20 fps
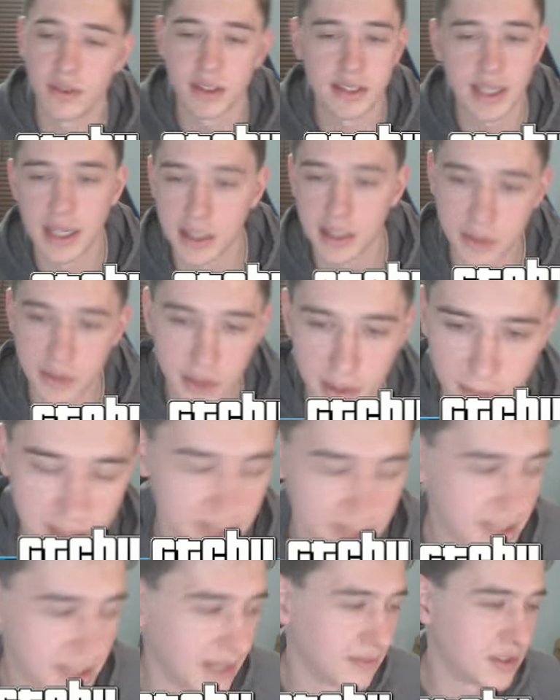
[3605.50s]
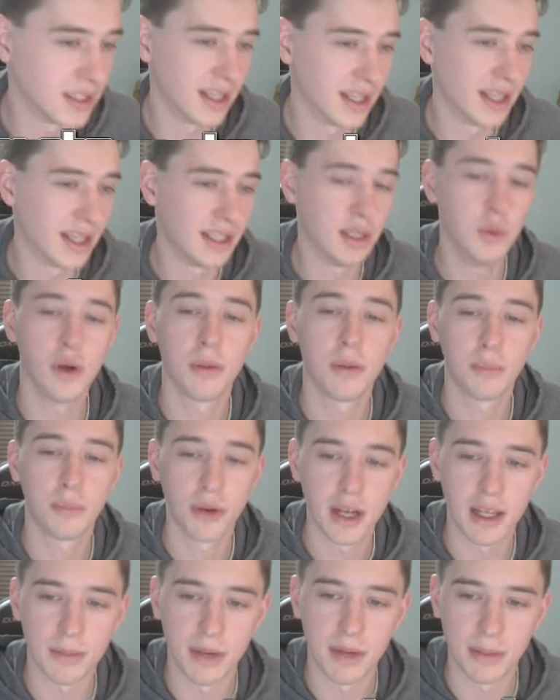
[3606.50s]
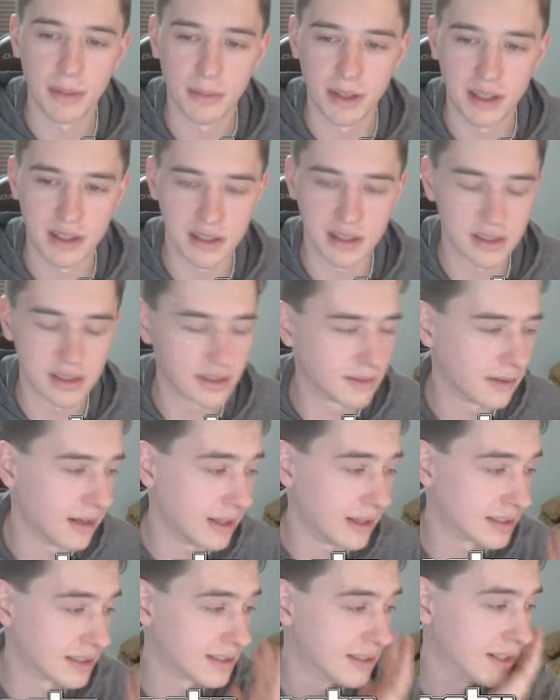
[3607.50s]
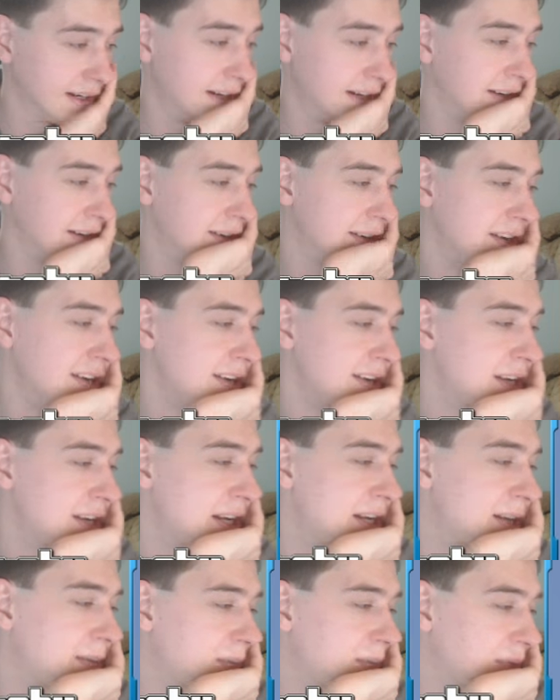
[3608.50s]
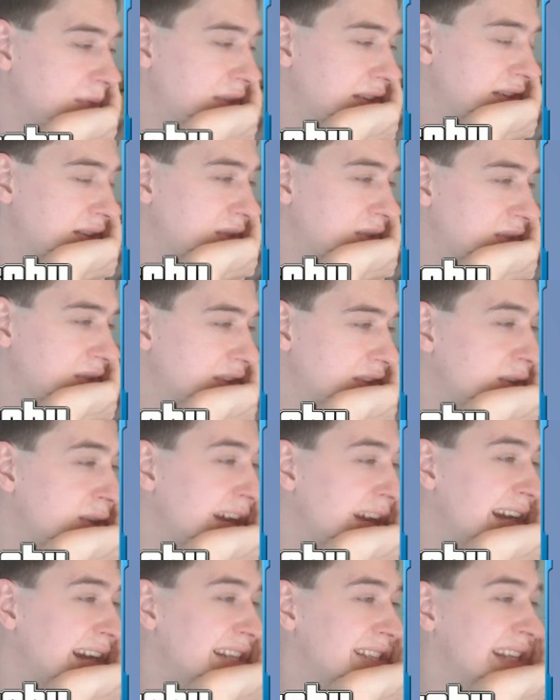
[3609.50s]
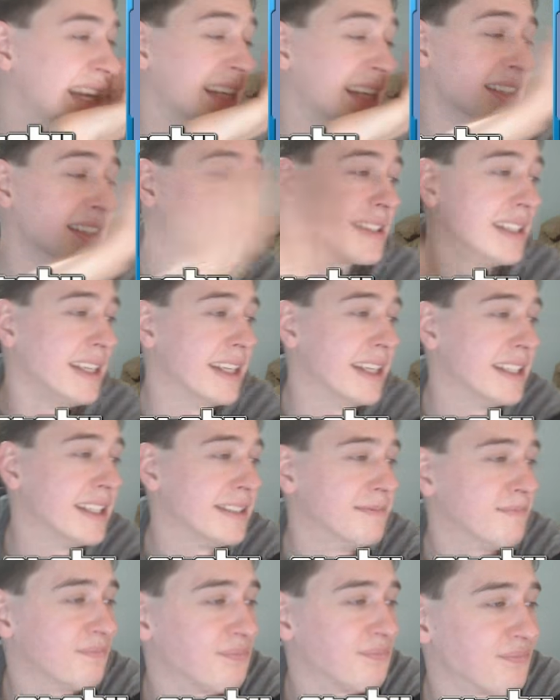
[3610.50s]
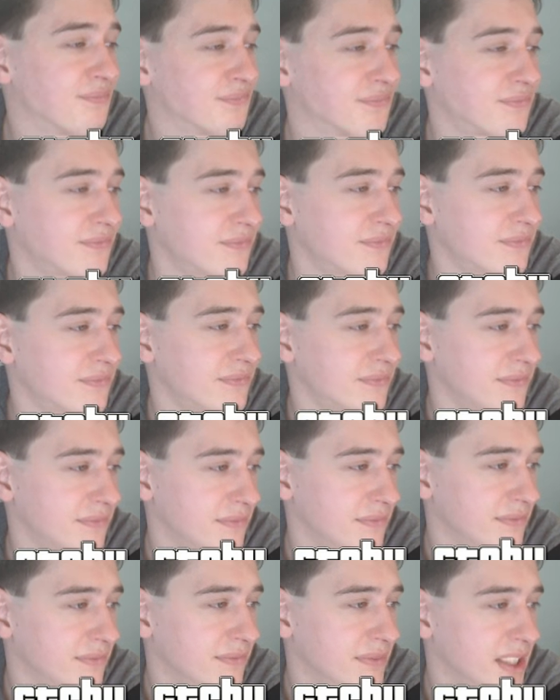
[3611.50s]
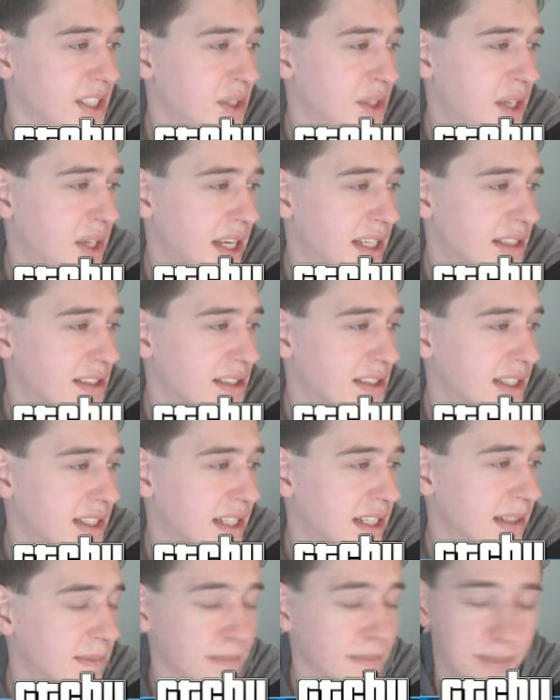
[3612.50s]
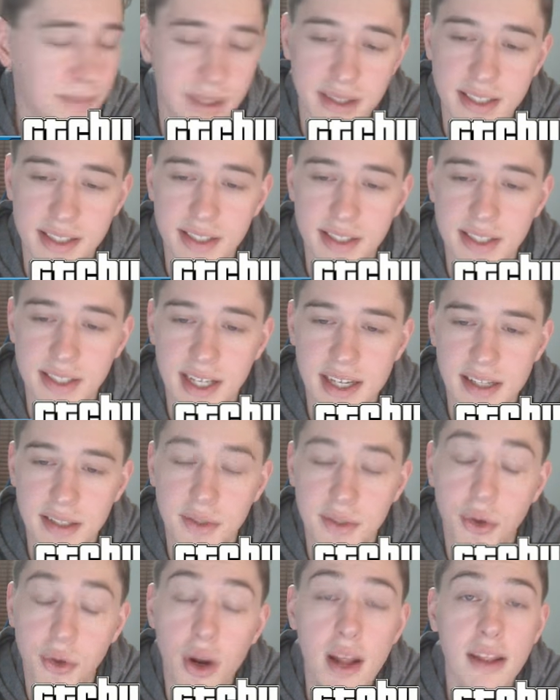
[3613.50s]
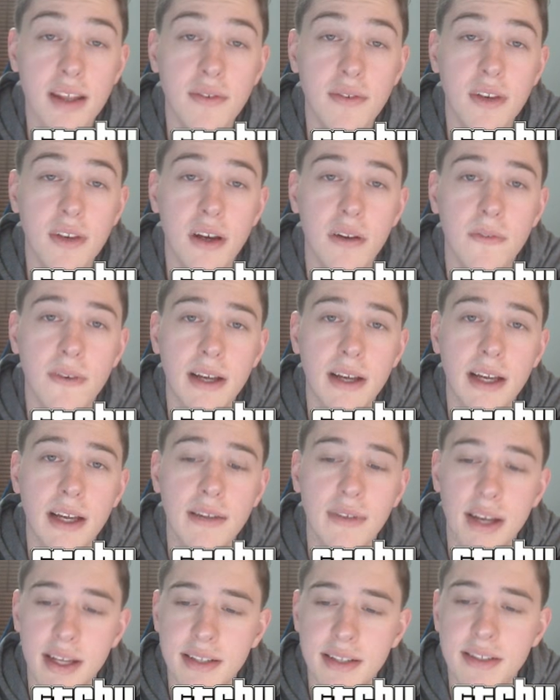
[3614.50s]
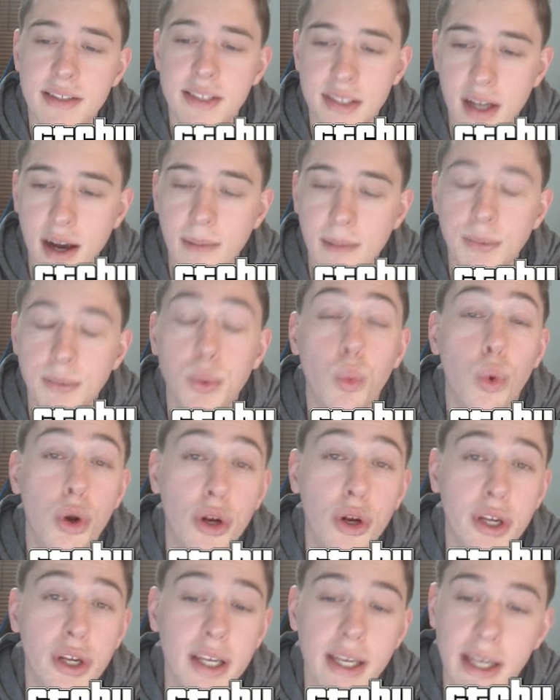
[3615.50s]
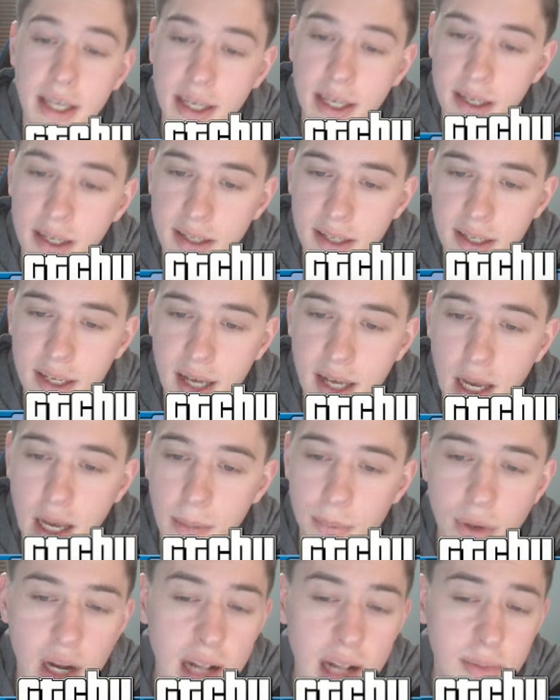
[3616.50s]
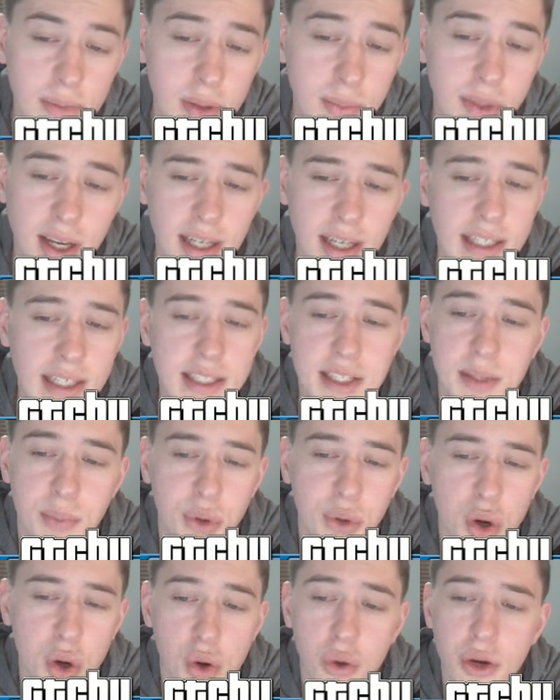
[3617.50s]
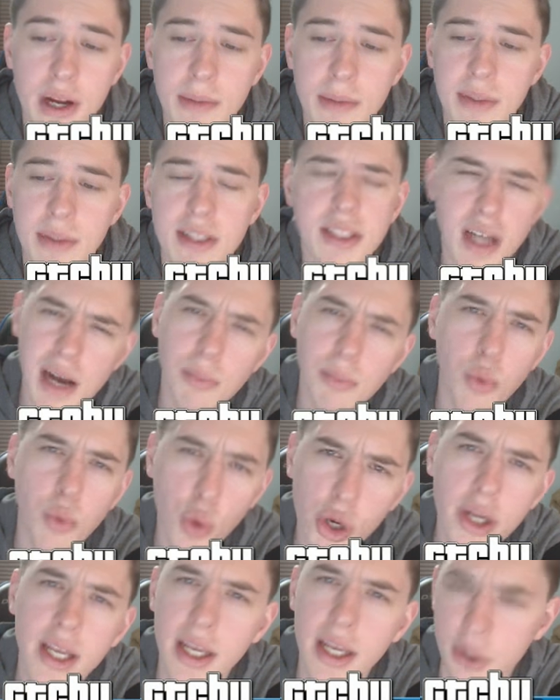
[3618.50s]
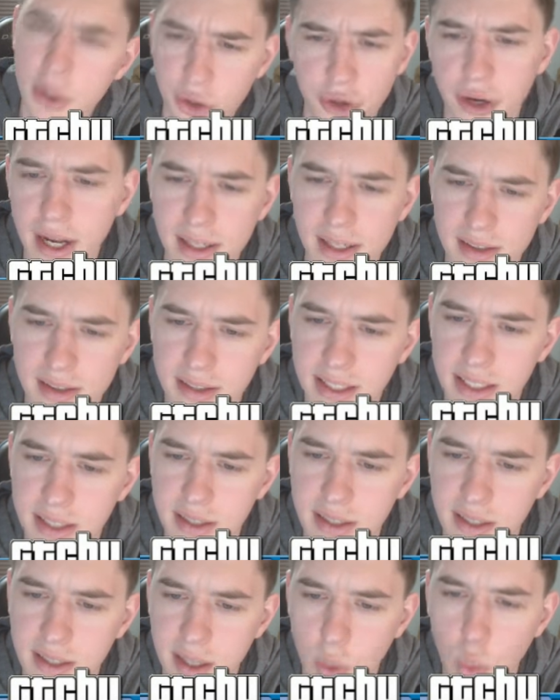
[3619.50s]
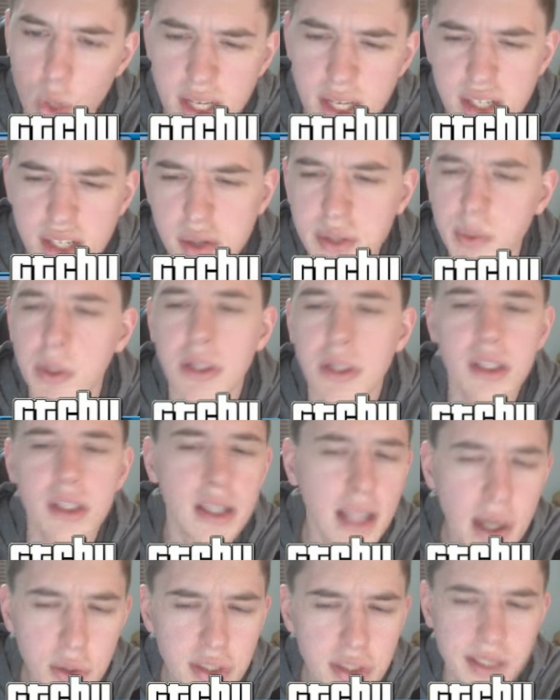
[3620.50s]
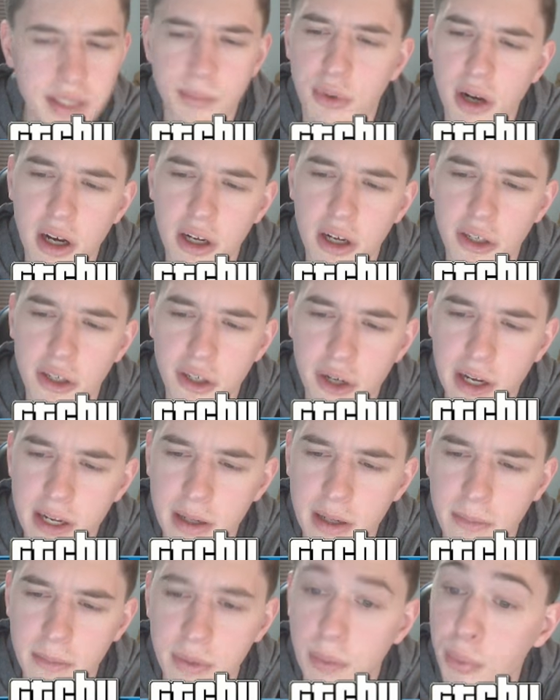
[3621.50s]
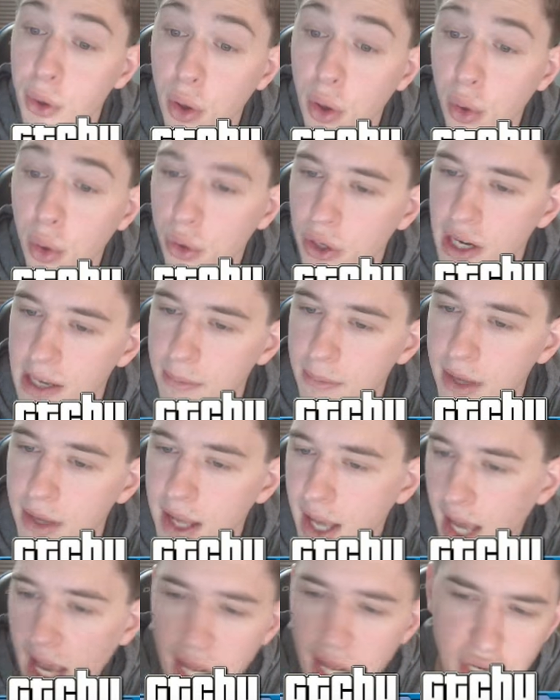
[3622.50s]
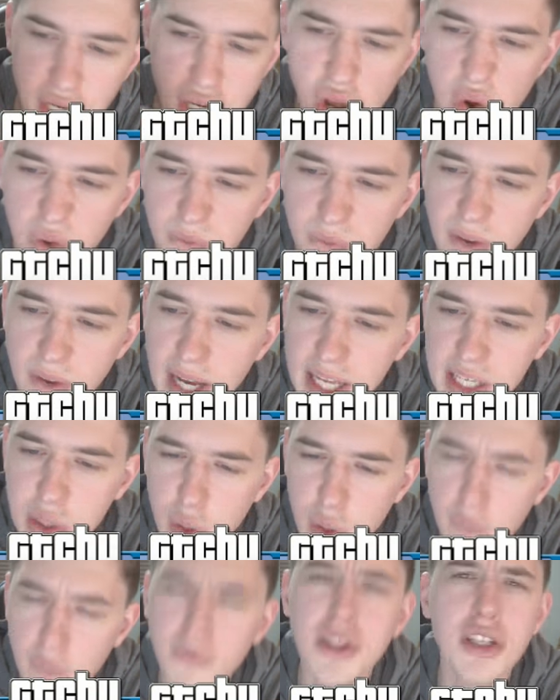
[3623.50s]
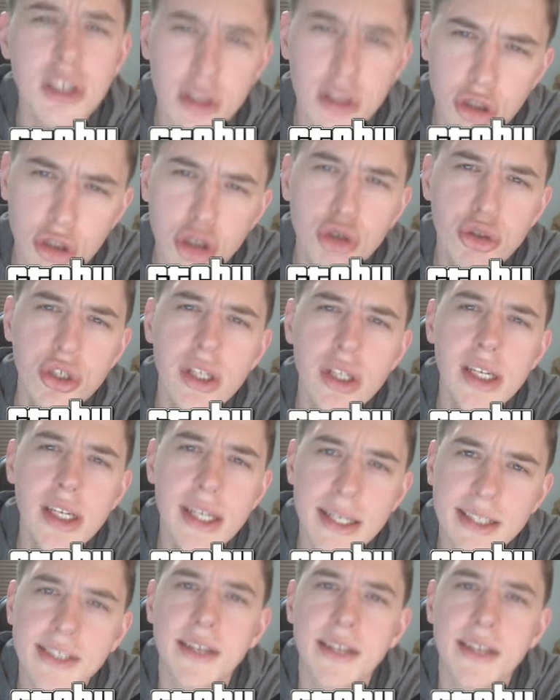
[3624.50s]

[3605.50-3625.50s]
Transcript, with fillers: censoring myself today. You are breaking my balls, Rockstar. You guys can't see it. You can't see it, but this says Grand Theft Auto five has stopped working. A problem caused the program to stop working correctly. Windows will close the, progr the program and notify you if a solution is